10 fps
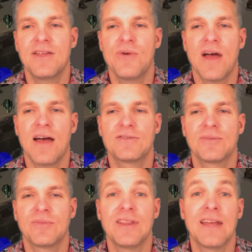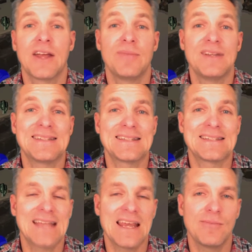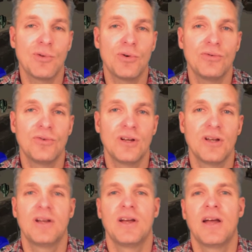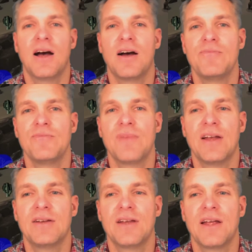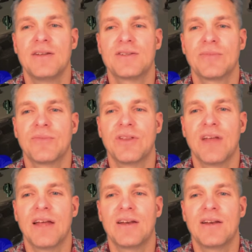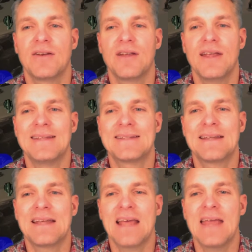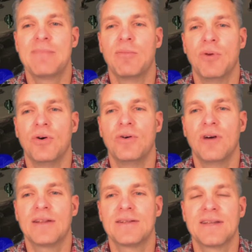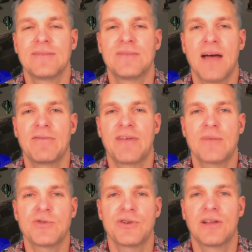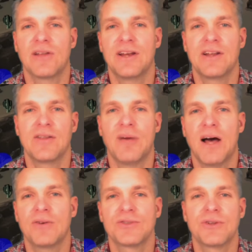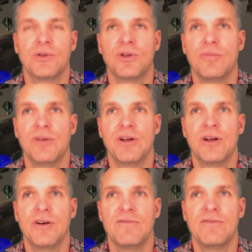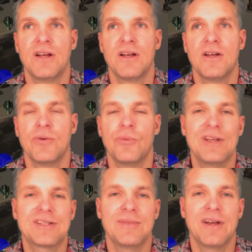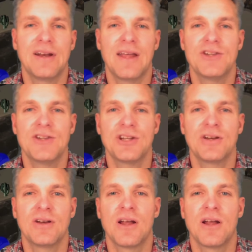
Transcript: have something that could be sustainable, and something that is capable at the same time of capturing that lightning in the bottle. So a little bit of risk mitigation